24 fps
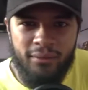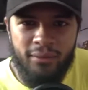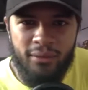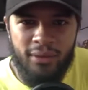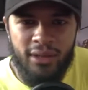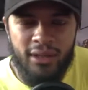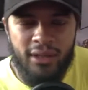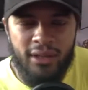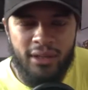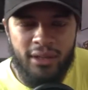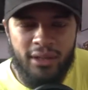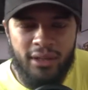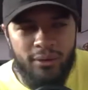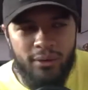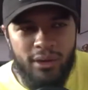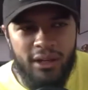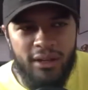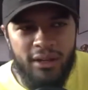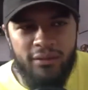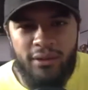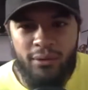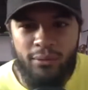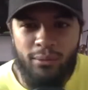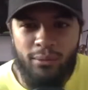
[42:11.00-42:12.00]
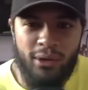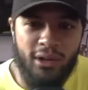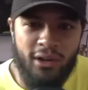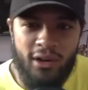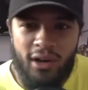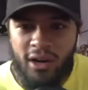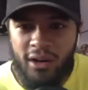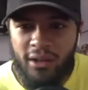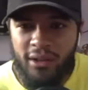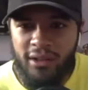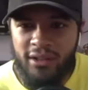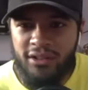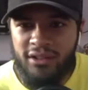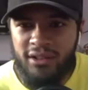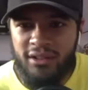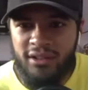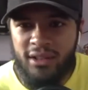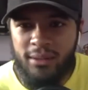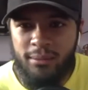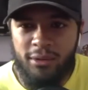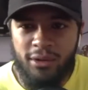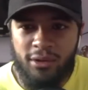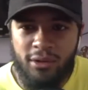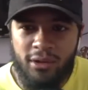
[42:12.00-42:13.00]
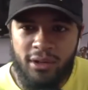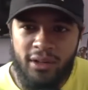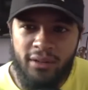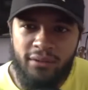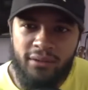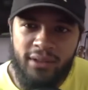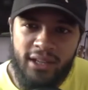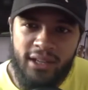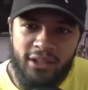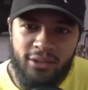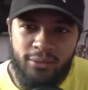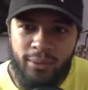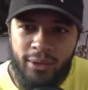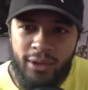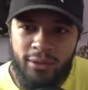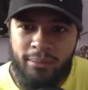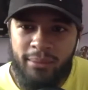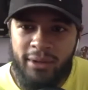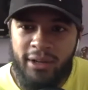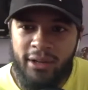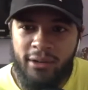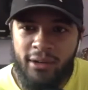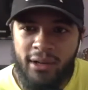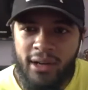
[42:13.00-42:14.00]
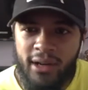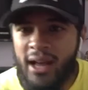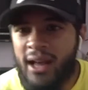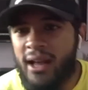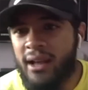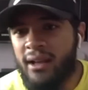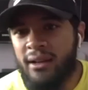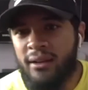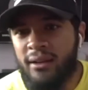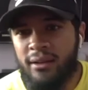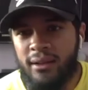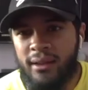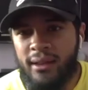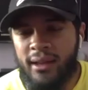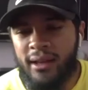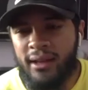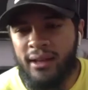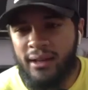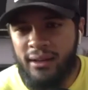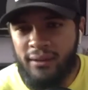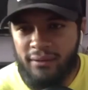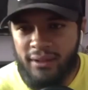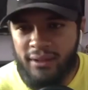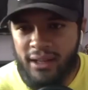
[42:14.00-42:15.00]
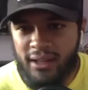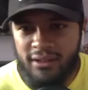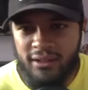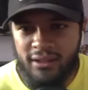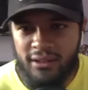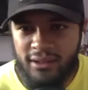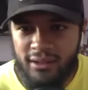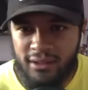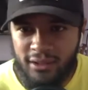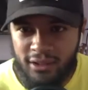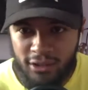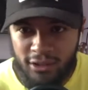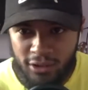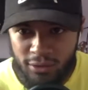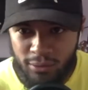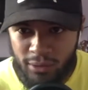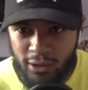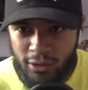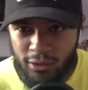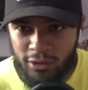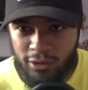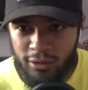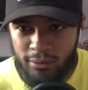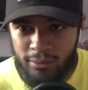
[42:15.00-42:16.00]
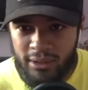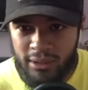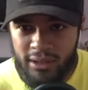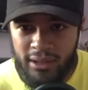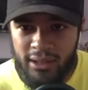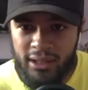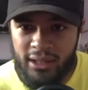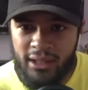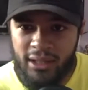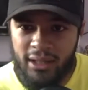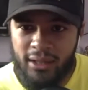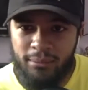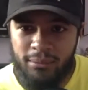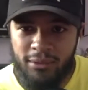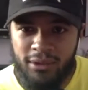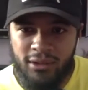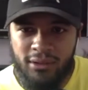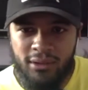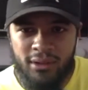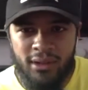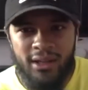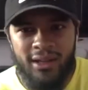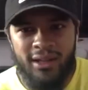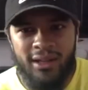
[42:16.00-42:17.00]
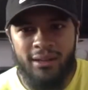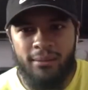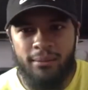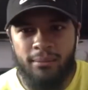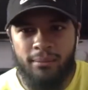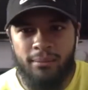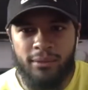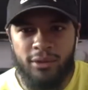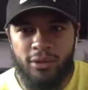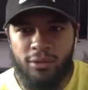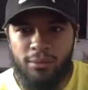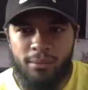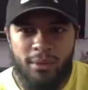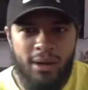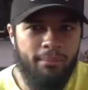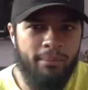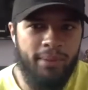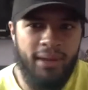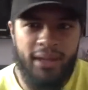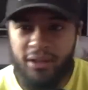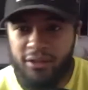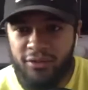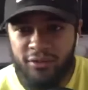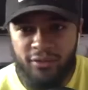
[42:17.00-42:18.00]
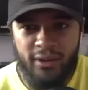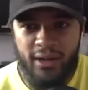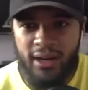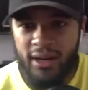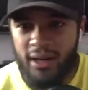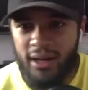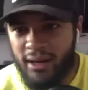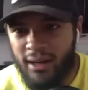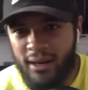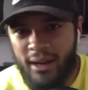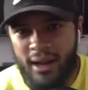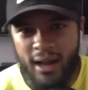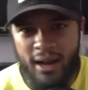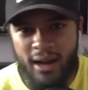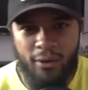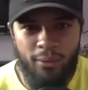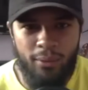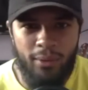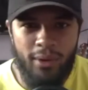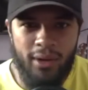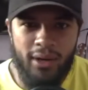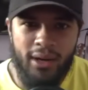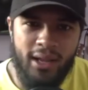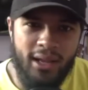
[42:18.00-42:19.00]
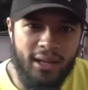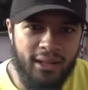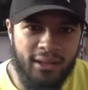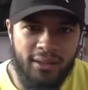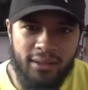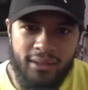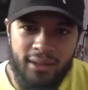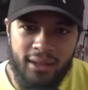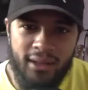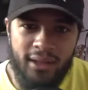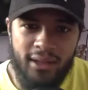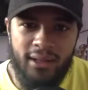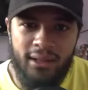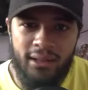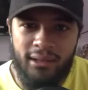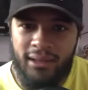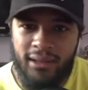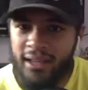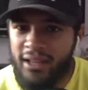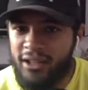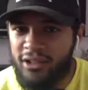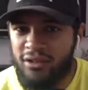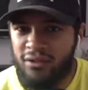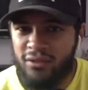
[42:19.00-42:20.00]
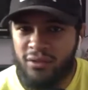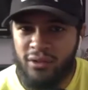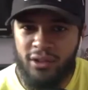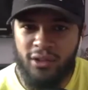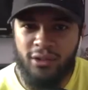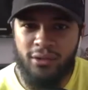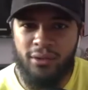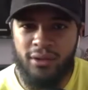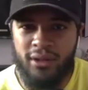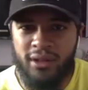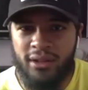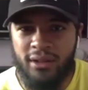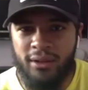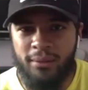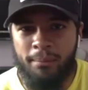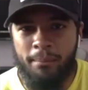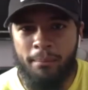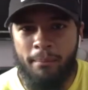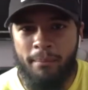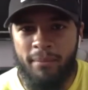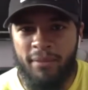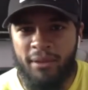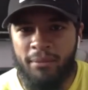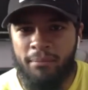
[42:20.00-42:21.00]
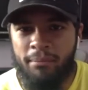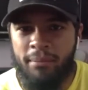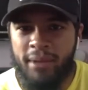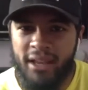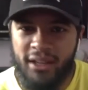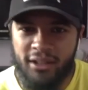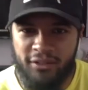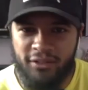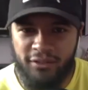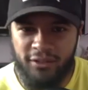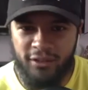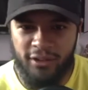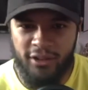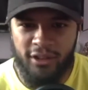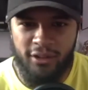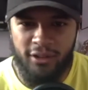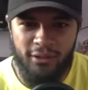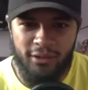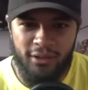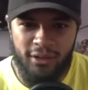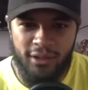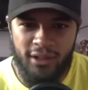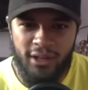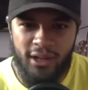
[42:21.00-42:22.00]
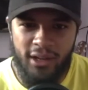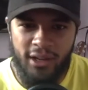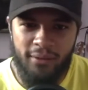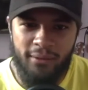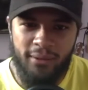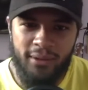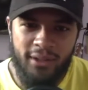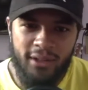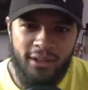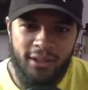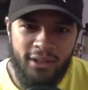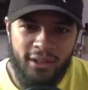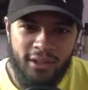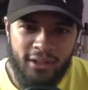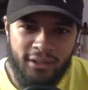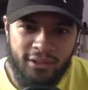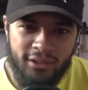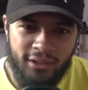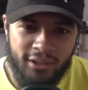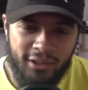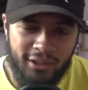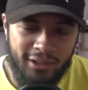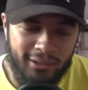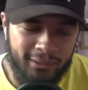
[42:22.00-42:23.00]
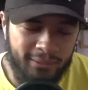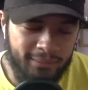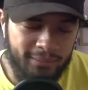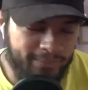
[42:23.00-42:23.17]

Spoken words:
even regardless to some degree if that's with me or not, like, and if that's a decision we ultimately come to, you're my best friend. I don't want anything less for you than the best for you. So